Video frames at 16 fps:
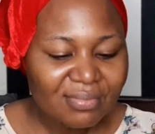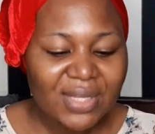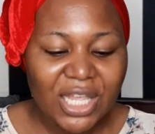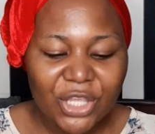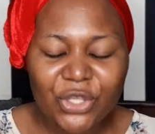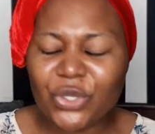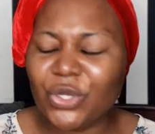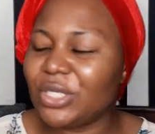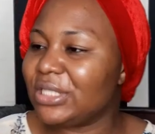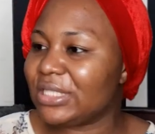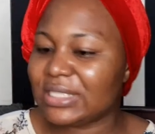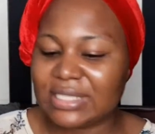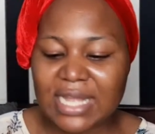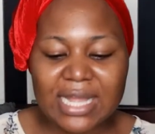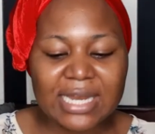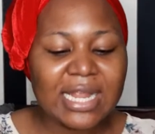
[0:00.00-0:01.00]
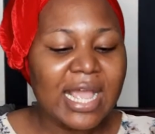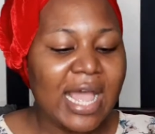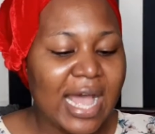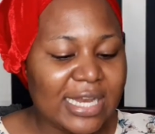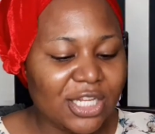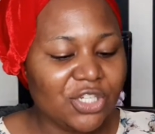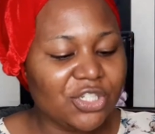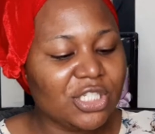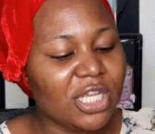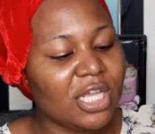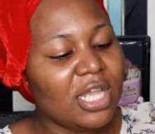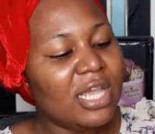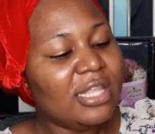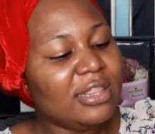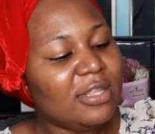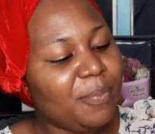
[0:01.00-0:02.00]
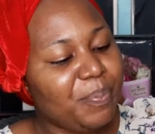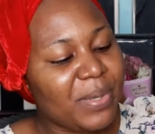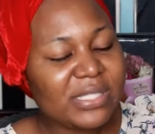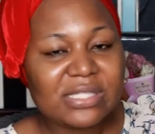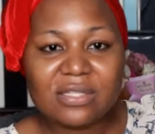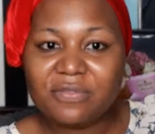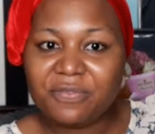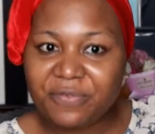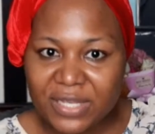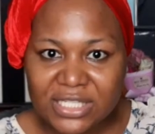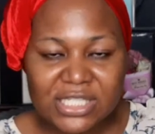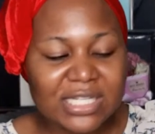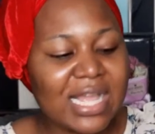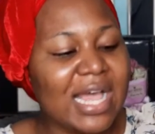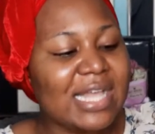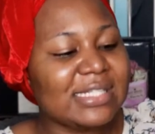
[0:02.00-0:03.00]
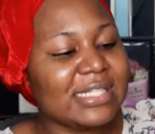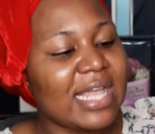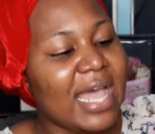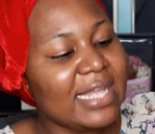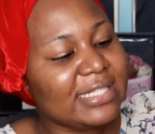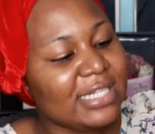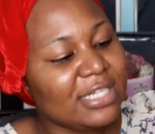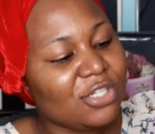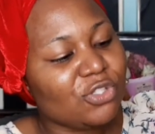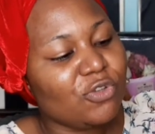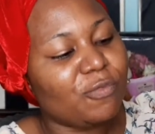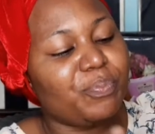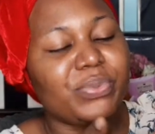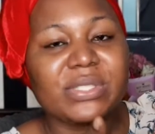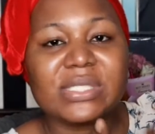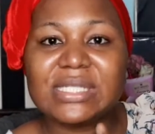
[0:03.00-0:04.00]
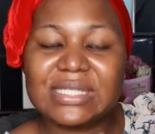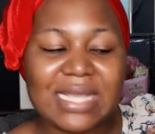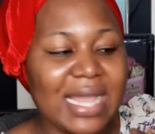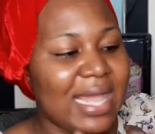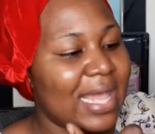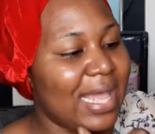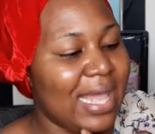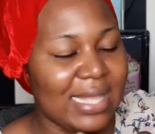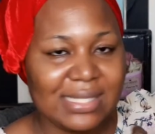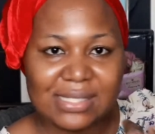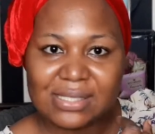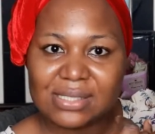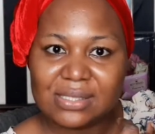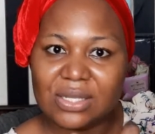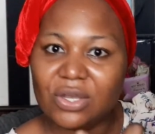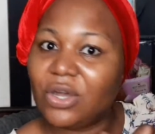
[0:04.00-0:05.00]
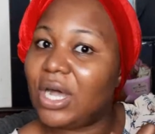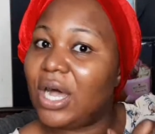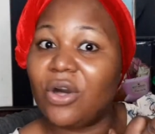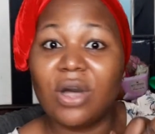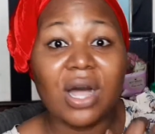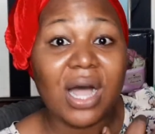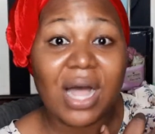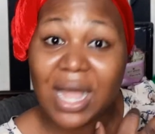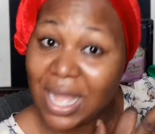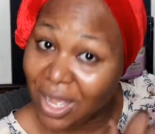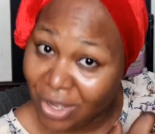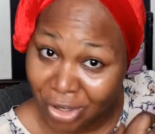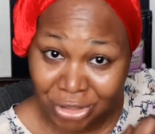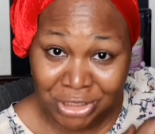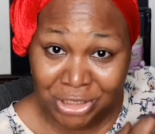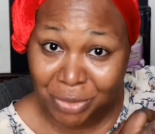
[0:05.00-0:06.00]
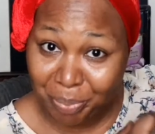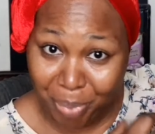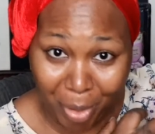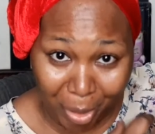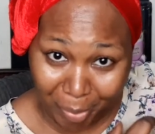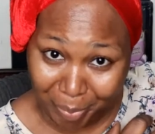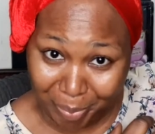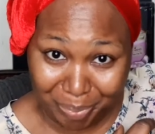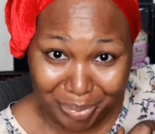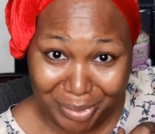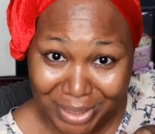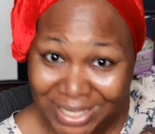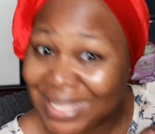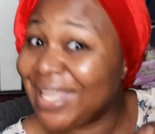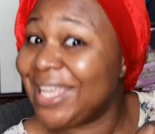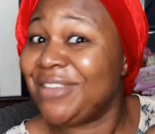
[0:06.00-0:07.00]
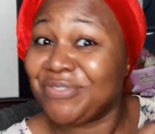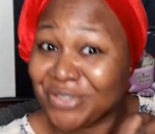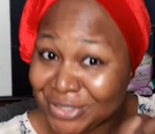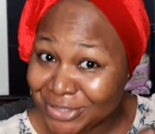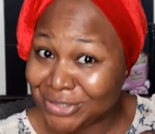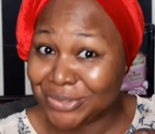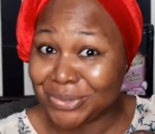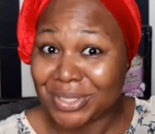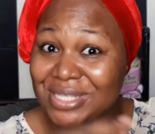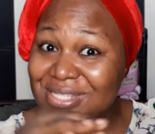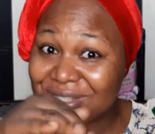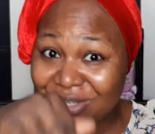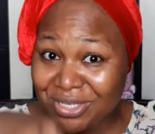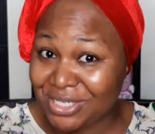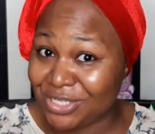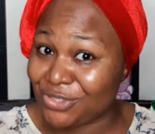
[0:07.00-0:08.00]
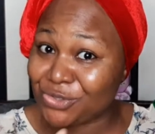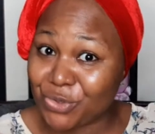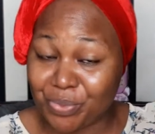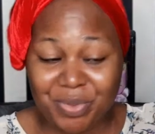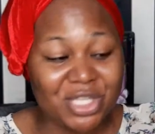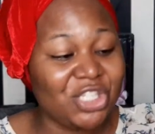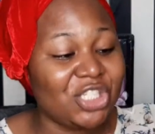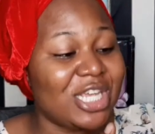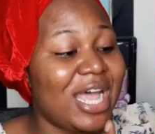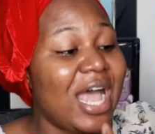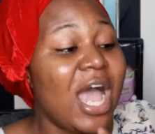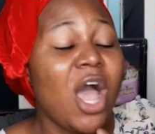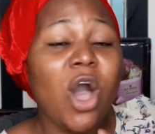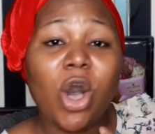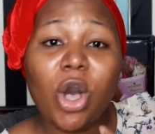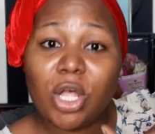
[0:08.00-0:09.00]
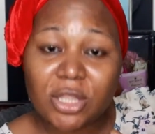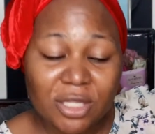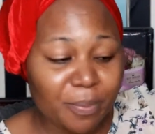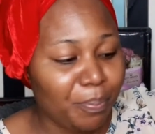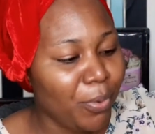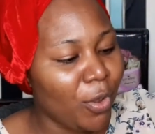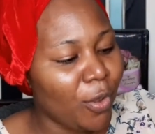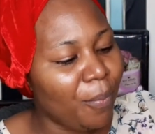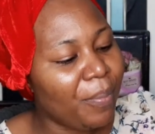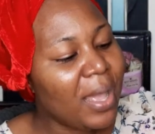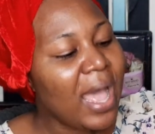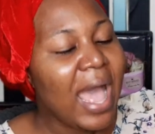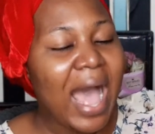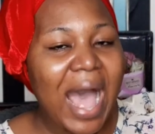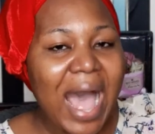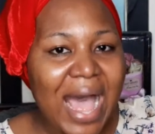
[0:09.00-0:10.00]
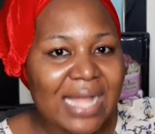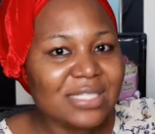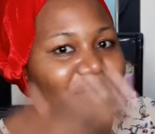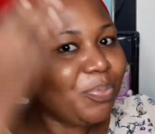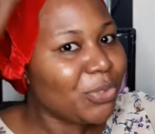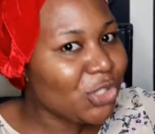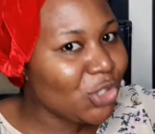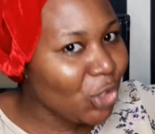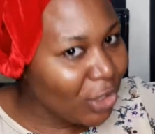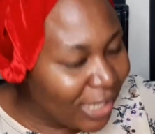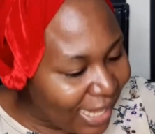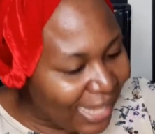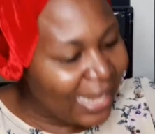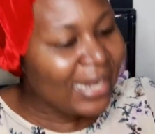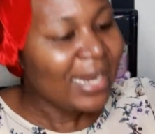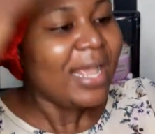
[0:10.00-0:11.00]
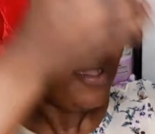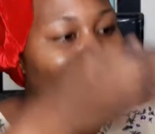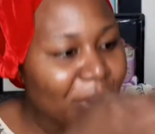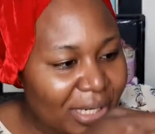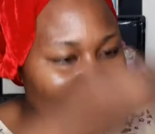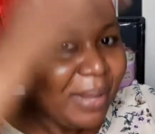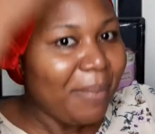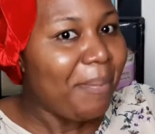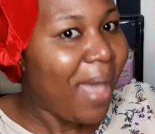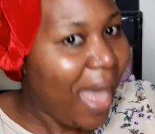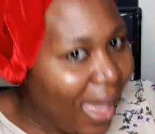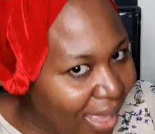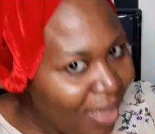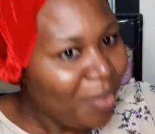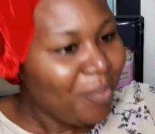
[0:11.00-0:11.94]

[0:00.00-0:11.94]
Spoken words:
you understand, at the end of the day, the person fetching has the high tendency of putting their hands on the pump even though it's not in the scooping jar, on the pump, and putting on the head, putting it back.